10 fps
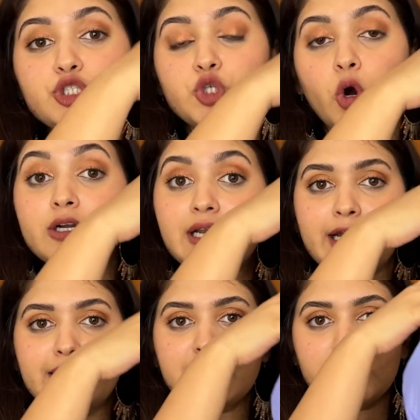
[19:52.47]
short
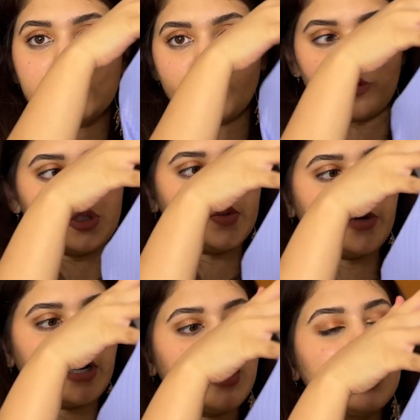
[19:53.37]
lined sports
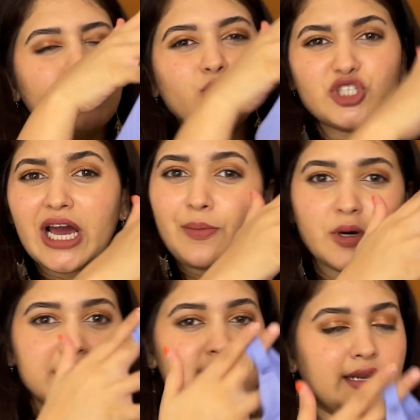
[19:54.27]
bra, which I
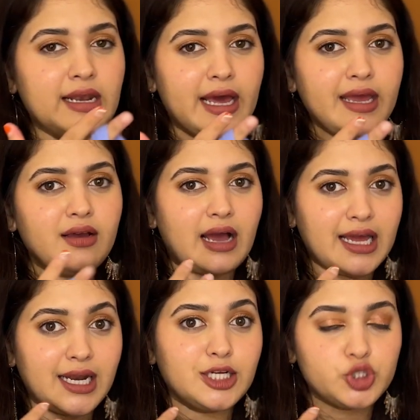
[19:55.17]
personally like. I
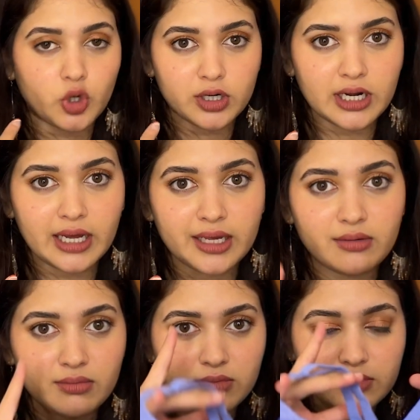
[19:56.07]
like short
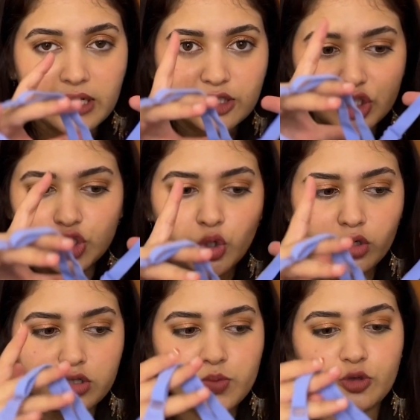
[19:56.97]
line, like just
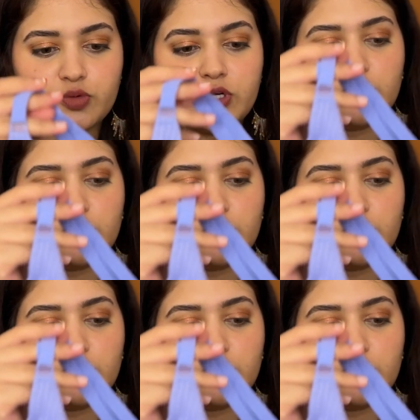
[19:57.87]
shorter sports bras